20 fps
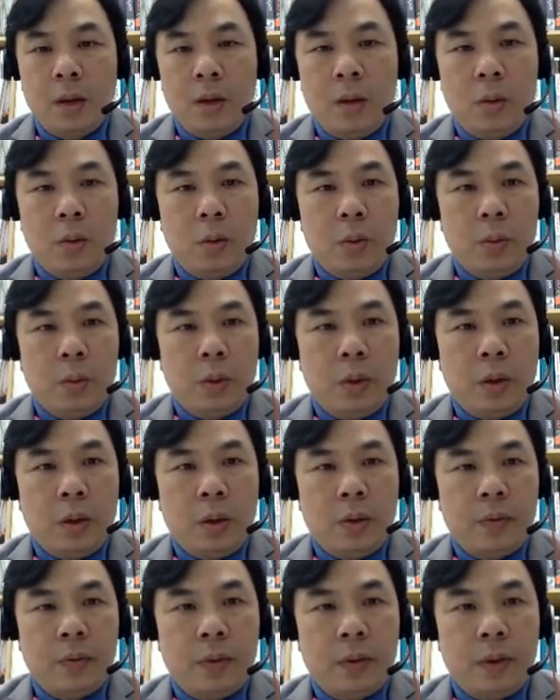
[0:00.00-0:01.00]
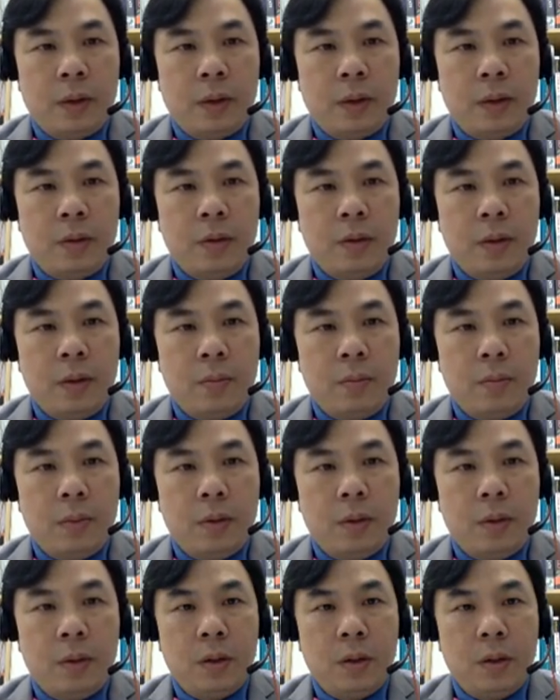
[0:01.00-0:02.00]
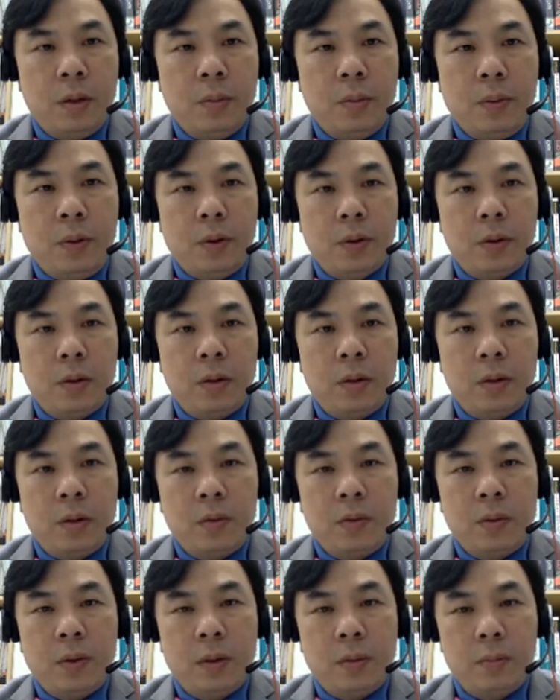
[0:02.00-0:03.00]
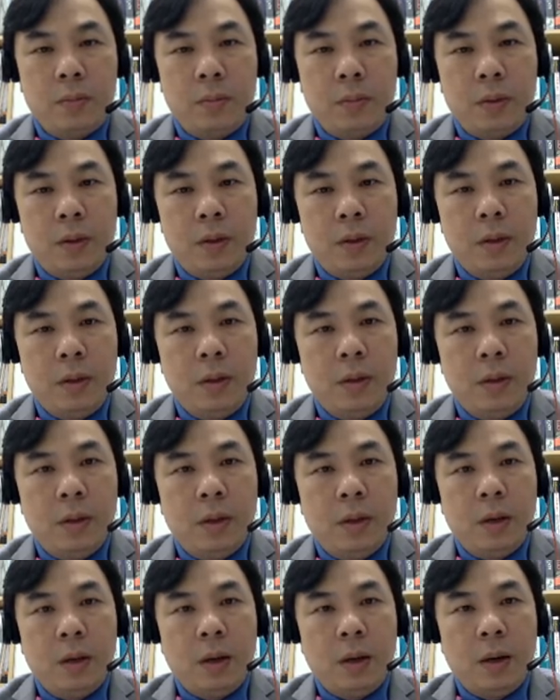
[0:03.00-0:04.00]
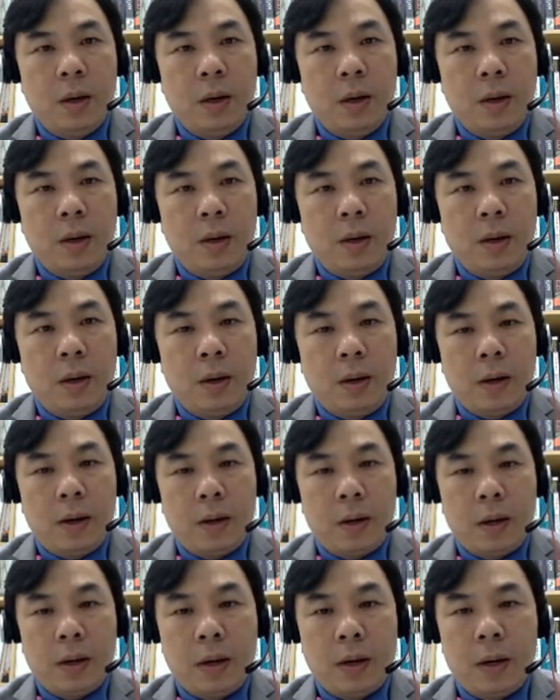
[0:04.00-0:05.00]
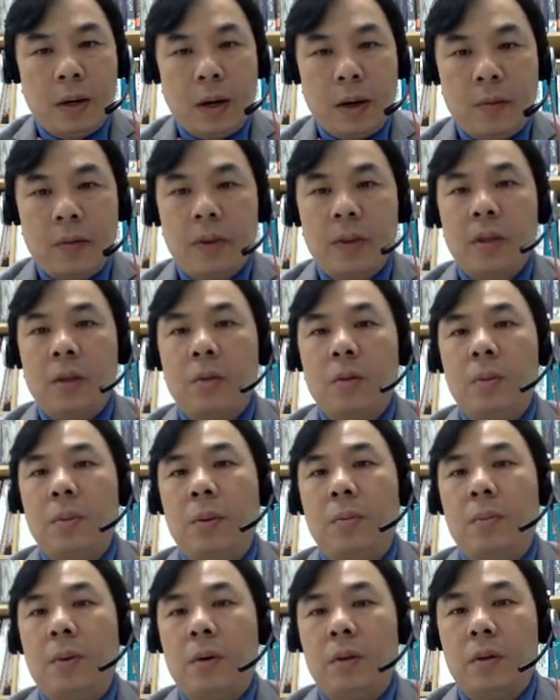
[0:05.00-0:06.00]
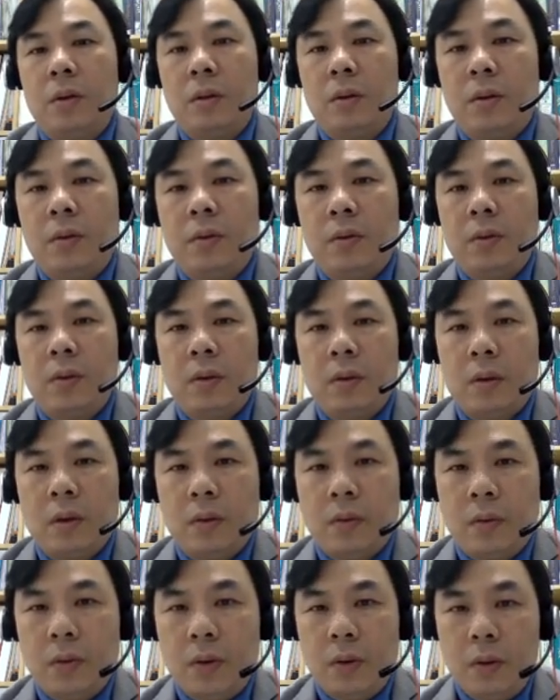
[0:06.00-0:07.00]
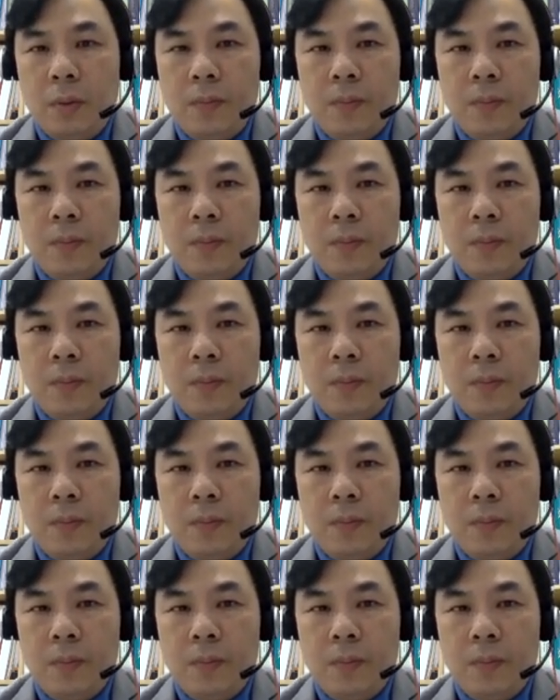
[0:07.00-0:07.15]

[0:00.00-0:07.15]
will have a negative number here, positive number, and then everything will be positive. So therefore,